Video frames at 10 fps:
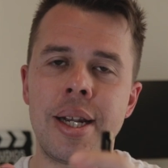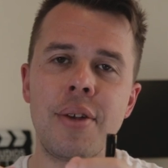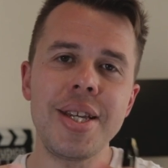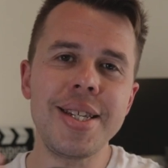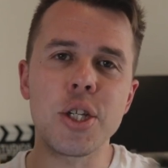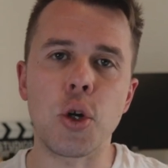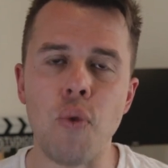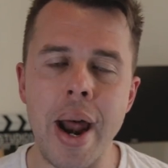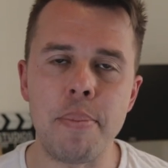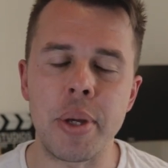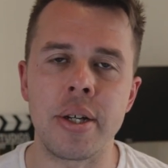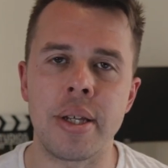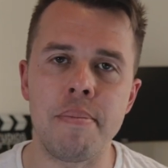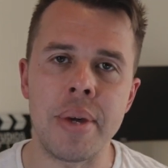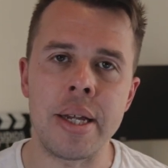Now this is great because
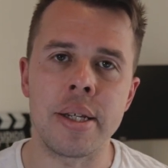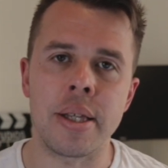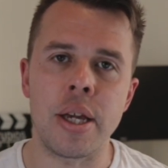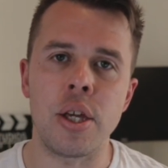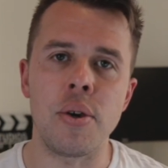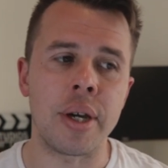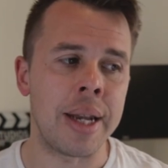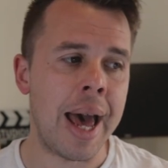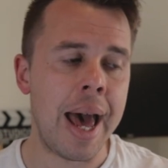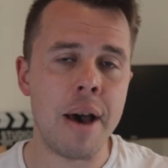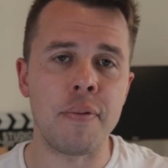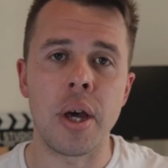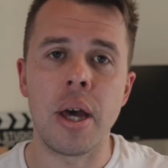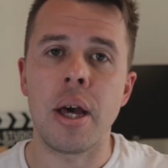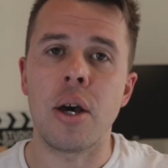it means that you can have
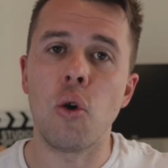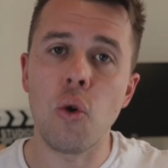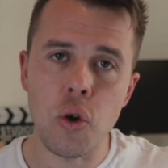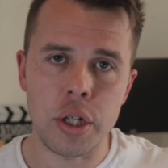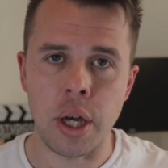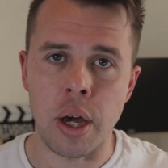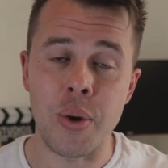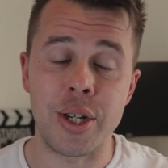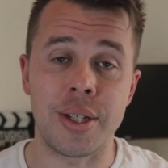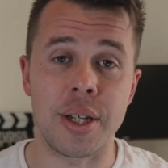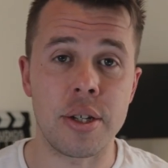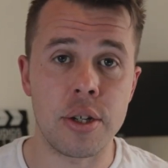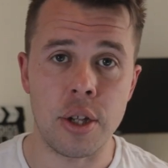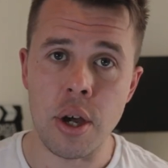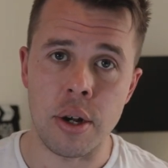audio which is
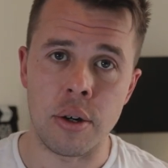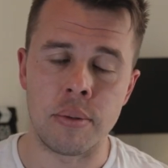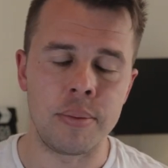external.